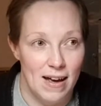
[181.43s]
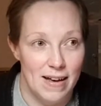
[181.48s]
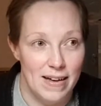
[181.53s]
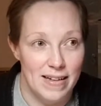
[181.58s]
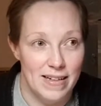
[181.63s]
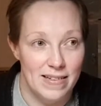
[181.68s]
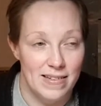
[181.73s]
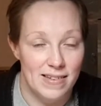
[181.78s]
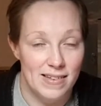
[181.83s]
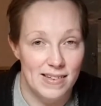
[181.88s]

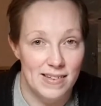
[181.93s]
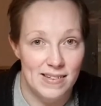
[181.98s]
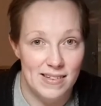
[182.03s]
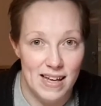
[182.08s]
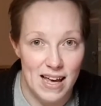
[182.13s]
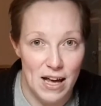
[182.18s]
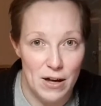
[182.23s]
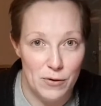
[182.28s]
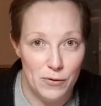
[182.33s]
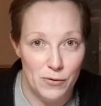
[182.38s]
is
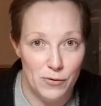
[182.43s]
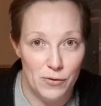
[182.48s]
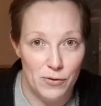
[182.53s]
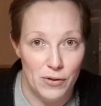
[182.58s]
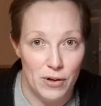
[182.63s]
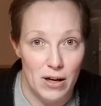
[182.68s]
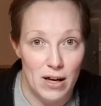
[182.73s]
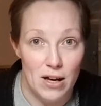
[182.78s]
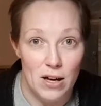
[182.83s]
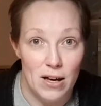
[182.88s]
safe
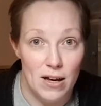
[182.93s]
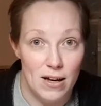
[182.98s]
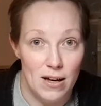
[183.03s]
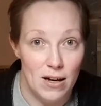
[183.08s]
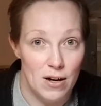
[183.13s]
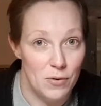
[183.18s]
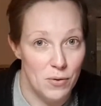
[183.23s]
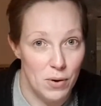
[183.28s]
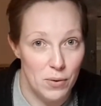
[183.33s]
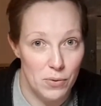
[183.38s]

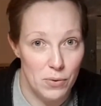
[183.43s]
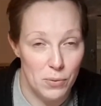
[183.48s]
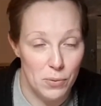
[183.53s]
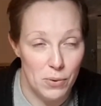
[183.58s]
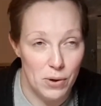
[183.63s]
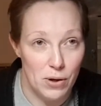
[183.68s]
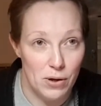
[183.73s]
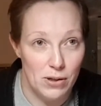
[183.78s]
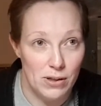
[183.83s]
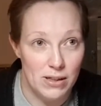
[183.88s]
around the
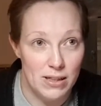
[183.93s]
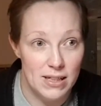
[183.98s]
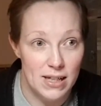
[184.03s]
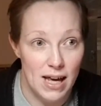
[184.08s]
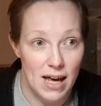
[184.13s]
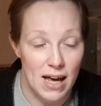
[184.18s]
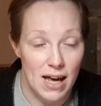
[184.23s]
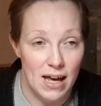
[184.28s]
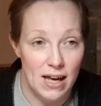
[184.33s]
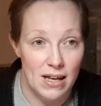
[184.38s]
world,
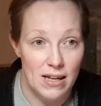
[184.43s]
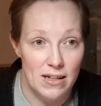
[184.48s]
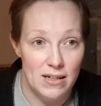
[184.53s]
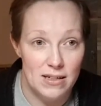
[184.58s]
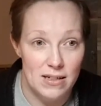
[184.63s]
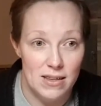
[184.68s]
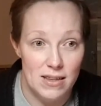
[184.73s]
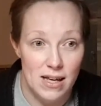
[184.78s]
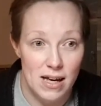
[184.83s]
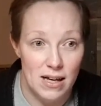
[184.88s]

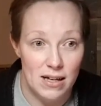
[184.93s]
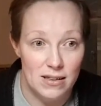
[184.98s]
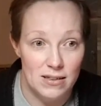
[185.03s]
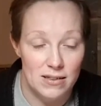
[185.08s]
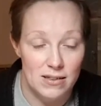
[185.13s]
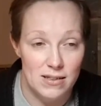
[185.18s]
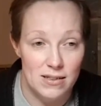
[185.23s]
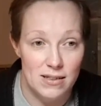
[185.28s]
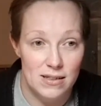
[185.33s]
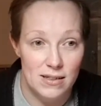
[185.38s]
and
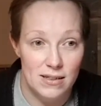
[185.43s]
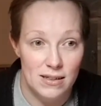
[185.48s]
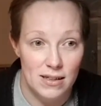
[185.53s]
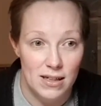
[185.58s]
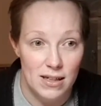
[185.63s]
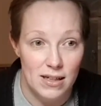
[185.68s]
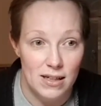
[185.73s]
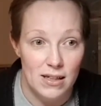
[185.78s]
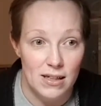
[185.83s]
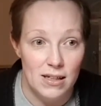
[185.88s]
that
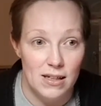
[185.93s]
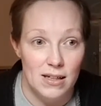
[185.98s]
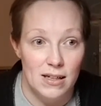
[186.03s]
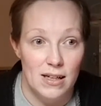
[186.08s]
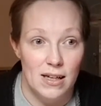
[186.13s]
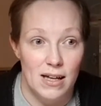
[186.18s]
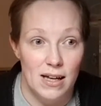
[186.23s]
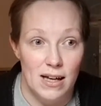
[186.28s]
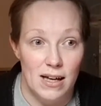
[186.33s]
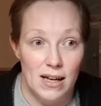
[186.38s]

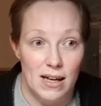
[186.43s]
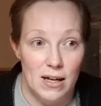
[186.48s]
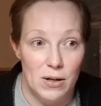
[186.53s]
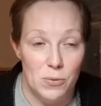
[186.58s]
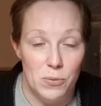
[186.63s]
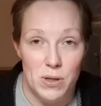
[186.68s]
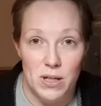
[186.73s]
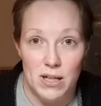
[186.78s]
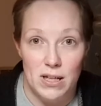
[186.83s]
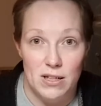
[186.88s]

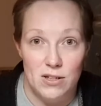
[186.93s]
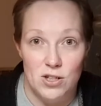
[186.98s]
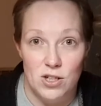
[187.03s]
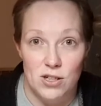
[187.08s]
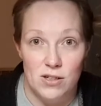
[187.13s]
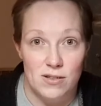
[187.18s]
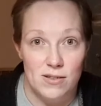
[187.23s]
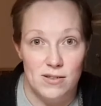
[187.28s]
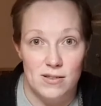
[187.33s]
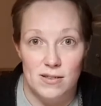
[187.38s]
we
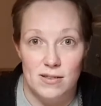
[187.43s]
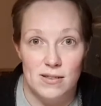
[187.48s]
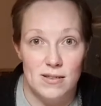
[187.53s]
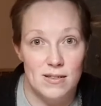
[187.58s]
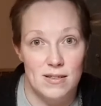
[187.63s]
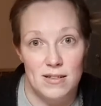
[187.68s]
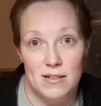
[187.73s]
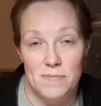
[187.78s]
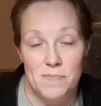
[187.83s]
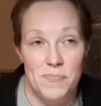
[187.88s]
just
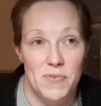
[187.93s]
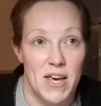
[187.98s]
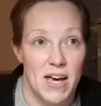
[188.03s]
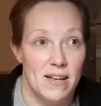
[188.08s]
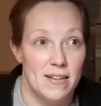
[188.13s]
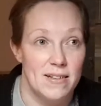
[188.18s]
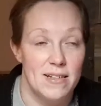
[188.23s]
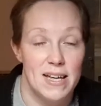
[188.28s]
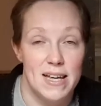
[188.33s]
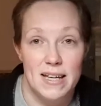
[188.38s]

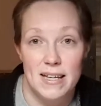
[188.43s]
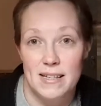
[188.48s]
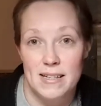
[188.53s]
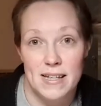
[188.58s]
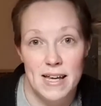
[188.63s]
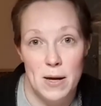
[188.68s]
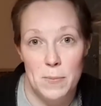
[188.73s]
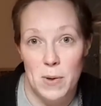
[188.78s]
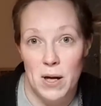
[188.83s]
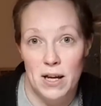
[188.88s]
take it
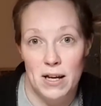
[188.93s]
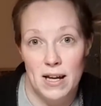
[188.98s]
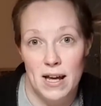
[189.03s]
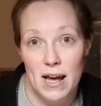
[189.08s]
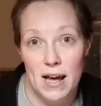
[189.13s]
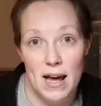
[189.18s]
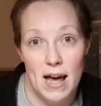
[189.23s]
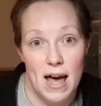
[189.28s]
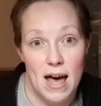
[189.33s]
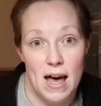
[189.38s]
day by
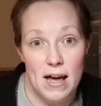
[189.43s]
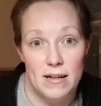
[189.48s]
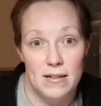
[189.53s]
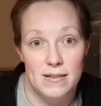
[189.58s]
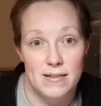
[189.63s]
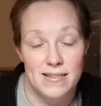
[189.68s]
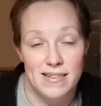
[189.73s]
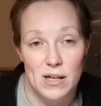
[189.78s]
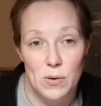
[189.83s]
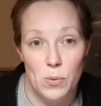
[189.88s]
day and
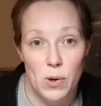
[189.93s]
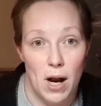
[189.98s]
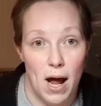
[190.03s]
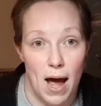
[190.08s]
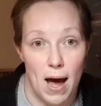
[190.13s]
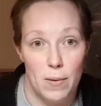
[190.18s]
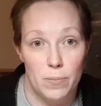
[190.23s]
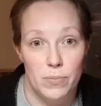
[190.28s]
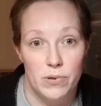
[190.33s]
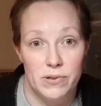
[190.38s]
see what
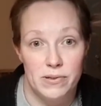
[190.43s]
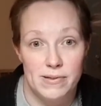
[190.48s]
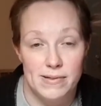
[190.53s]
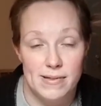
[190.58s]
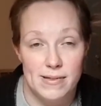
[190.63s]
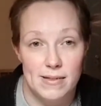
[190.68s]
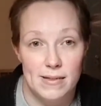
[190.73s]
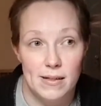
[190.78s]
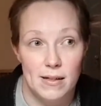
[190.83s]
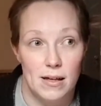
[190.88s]

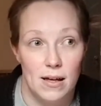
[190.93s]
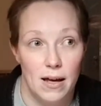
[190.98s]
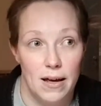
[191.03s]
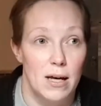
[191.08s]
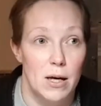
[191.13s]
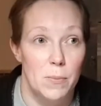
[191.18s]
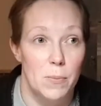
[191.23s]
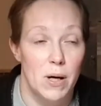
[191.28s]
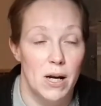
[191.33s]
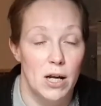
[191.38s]
happens.
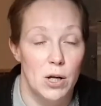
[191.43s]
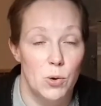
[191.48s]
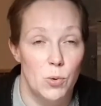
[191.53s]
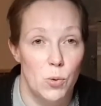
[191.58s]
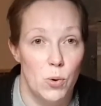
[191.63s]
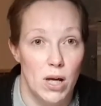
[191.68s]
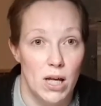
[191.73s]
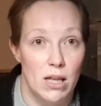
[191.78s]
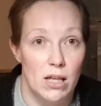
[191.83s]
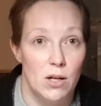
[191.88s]
But I
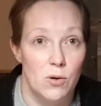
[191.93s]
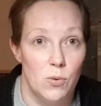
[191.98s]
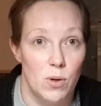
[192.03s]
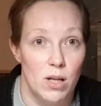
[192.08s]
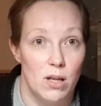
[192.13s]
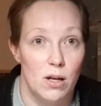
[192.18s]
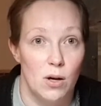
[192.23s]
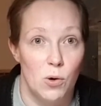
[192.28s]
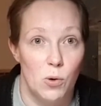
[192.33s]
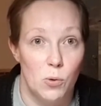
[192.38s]

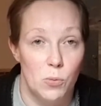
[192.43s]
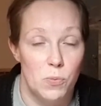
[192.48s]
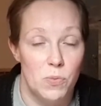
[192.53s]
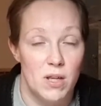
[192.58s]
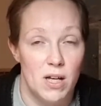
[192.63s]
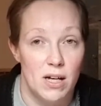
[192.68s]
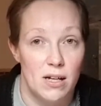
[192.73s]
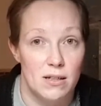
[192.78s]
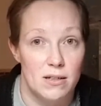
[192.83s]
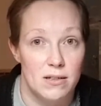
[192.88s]
really hope
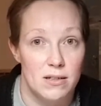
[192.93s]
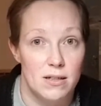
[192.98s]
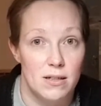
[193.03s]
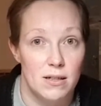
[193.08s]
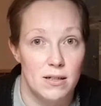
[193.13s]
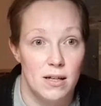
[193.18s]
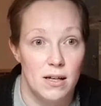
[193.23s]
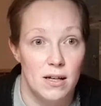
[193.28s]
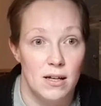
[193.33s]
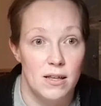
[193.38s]
that
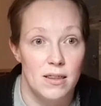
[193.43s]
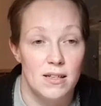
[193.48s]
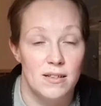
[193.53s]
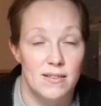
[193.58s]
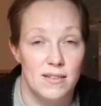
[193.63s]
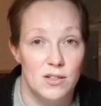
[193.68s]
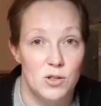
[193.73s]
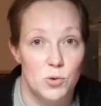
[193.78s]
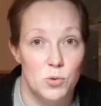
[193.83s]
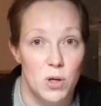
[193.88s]
the
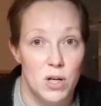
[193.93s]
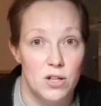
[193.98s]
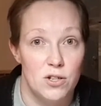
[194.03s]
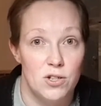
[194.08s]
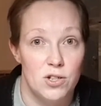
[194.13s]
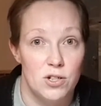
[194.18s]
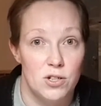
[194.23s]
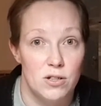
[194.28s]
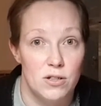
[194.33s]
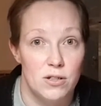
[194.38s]

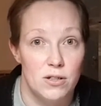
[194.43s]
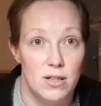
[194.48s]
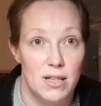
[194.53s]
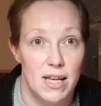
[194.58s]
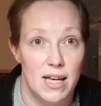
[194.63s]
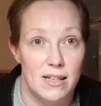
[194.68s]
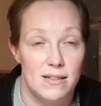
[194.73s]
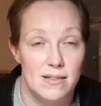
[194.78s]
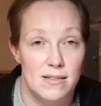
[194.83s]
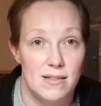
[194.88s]
situation
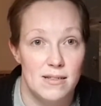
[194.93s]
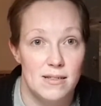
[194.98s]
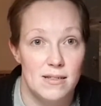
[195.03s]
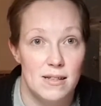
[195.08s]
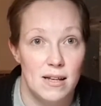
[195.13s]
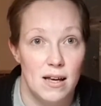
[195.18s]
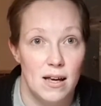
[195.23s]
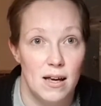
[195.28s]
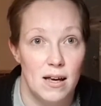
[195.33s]
gets